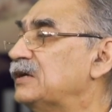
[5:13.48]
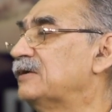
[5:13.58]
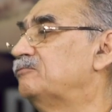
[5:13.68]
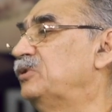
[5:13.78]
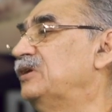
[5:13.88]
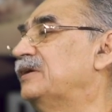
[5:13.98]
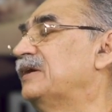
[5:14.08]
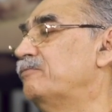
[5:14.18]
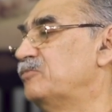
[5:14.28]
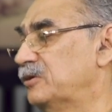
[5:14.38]
that have been
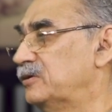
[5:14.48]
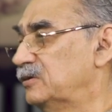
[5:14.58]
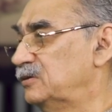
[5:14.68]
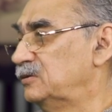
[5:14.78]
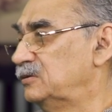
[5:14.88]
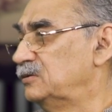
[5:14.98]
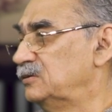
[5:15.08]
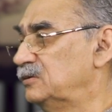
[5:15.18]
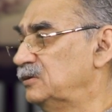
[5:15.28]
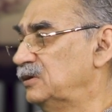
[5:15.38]
attempted
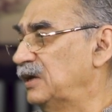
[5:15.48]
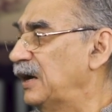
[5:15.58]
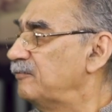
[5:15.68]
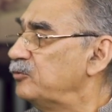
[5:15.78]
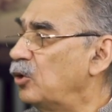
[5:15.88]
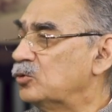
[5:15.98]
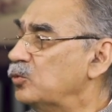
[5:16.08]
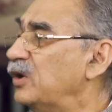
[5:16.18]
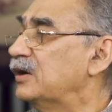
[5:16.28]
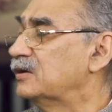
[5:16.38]
have not
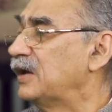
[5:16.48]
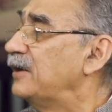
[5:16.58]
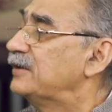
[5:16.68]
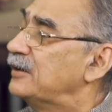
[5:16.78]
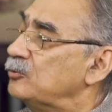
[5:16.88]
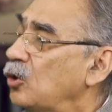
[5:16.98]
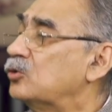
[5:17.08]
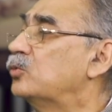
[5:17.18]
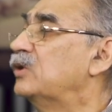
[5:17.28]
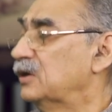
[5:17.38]
worked and
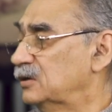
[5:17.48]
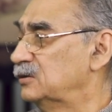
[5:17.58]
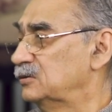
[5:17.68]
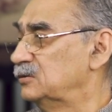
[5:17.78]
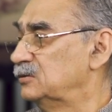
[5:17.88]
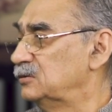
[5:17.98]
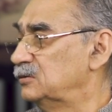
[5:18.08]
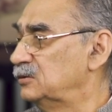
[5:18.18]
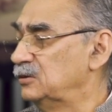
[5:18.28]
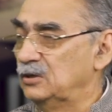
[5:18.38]
cannot work.
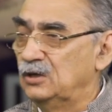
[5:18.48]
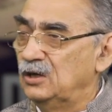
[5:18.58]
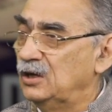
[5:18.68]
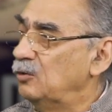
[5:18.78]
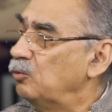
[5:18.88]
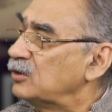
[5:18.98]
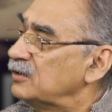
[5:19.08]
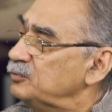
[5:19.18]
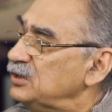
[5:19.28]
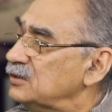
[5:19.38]
What
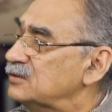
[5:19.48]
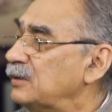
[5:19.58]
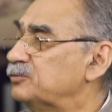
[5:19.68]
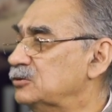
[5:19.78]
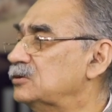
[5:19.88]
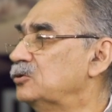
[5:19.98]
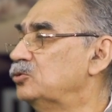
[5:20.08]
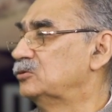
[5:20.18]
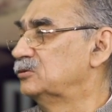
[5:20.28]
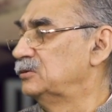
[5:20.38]
have been the
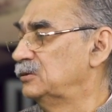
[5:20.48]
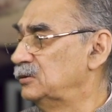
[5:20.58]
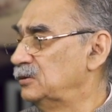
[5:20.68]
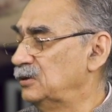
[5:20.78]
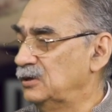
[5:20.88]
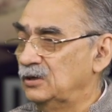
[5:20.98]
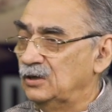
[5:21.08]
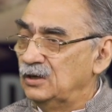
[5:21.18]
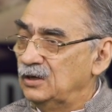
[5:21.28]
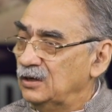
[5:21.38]
substitutes?
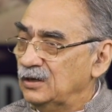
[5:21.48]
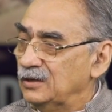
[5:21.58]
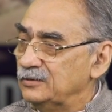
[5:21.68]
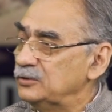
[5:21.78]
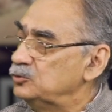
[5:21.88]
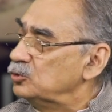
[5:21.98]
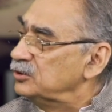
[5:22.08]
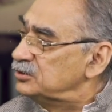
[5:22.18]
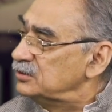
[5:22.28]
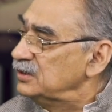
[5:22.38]
The
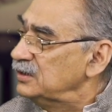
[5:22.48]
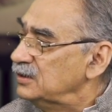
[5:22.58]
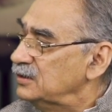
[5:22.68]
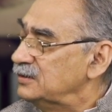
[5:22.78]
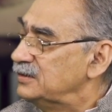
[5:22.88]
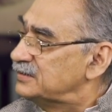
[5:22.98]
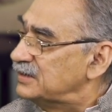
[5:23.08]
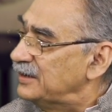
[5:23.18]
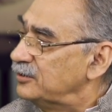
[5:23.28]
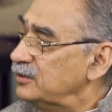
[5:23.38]
judiciary
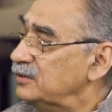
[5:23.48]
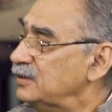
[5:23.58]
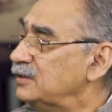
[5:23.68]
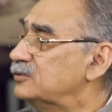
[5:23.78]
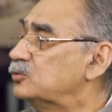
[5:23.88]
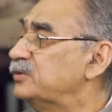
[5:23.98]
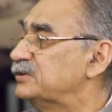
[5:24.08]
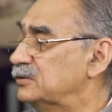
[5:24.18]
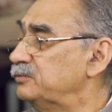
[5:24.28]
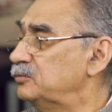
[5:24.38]
decided in its
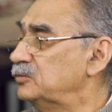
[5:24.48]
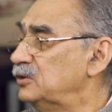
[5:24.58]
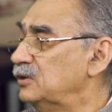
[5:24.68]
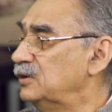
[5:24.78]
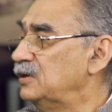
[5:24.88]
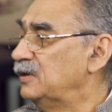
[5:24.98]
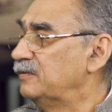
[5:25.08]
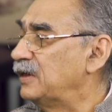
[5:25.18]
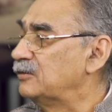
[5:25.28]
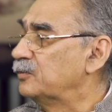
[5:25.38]
wisdom
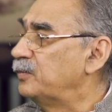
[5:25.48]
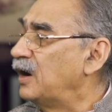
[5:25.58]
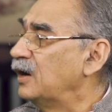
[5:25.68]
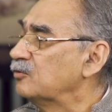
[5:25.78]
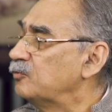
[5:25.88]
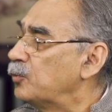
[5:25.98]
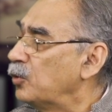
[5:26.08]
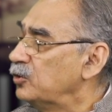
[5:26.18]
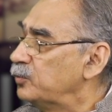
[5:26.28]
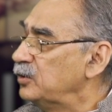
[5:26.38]
that the power of
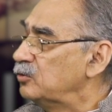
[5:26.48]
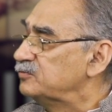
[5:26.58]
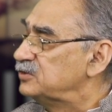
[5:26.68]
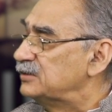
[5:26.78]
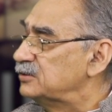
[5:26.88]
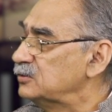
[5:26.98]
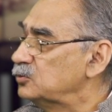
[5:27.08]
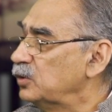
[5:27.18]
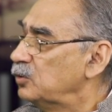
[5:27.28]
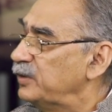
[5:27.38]
appointment of judges
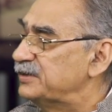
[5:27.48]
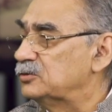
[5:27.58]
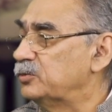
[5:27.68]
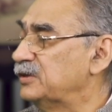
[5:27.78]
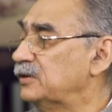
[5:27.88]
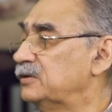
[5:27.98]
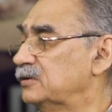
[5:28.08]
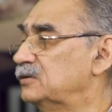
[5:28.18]
will vest with it.